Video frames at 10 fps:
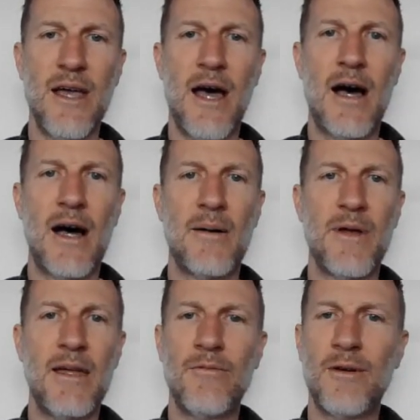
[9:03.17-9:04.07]

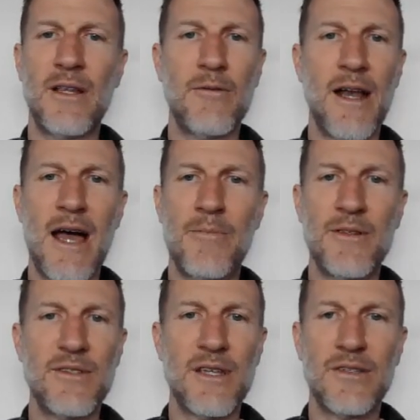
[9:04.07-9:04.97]
And really what
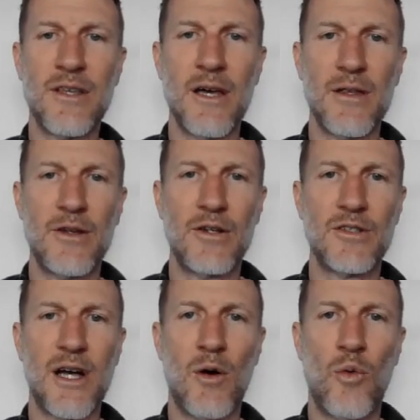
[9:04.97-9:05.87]
happens is
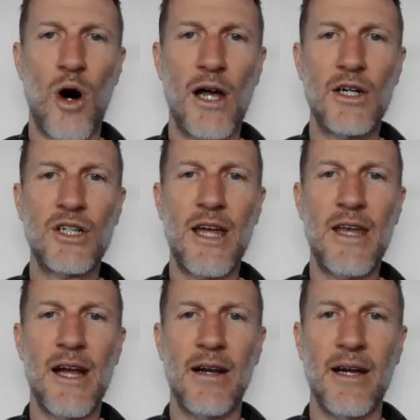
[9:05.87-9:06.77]
there's a watershed
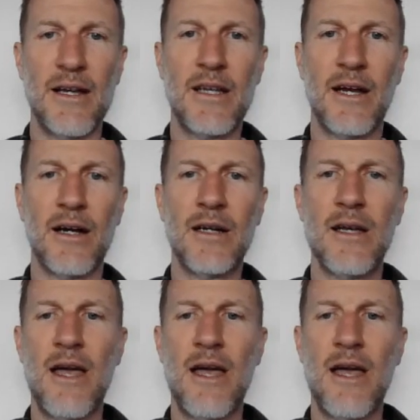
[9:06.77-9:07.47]
area here.